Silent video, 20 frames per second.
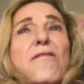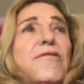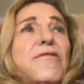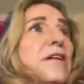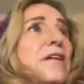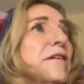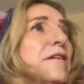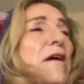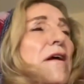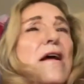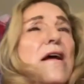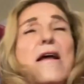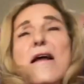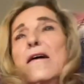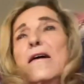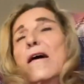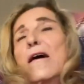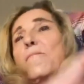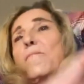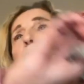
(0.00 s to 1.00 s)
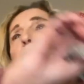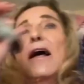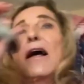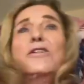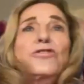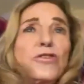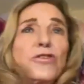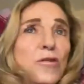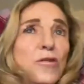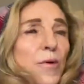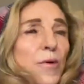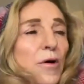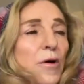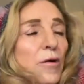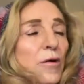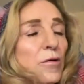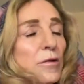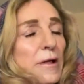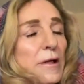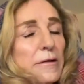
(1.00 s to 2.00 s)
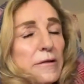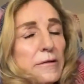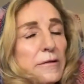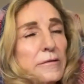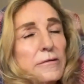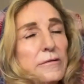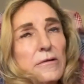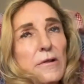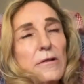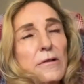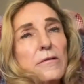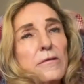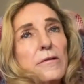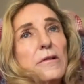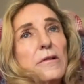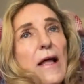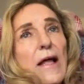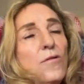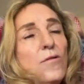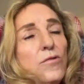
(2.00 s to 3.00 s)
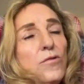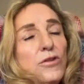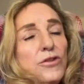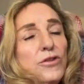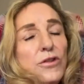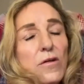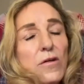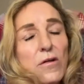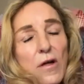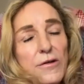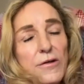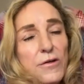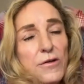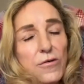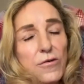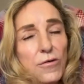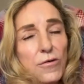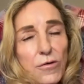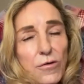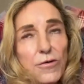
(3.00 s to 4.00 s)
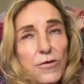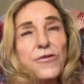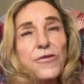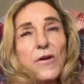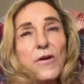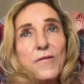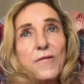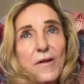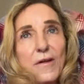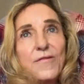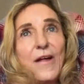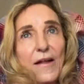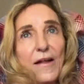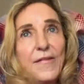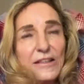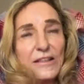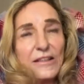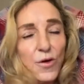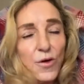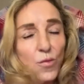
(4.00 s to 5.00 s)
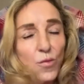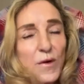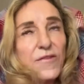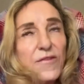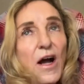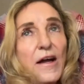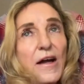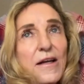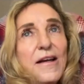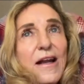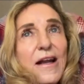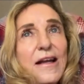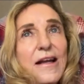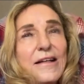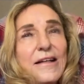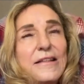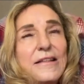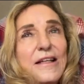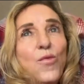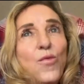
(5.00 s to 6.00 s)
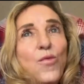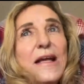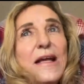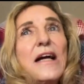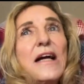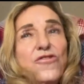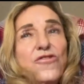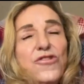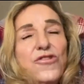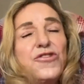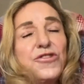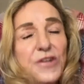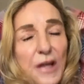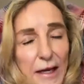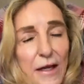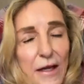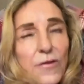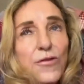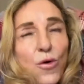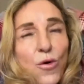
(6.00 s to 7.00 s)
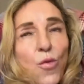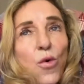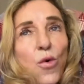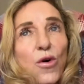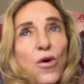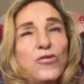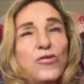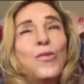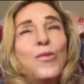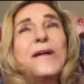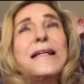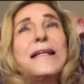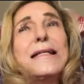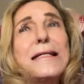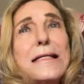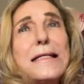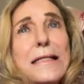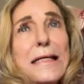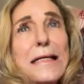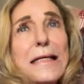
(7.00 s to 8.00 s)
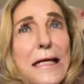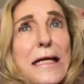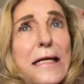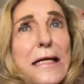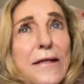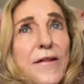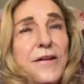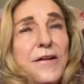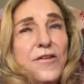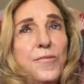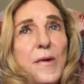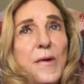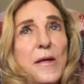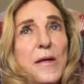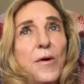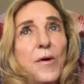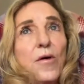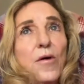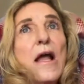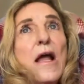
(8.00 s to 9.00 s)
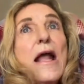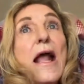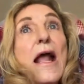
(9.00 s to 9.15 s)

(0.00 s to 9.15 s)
every imaginable language under earth. That's what we've got at AID. We understand the world. We need these people,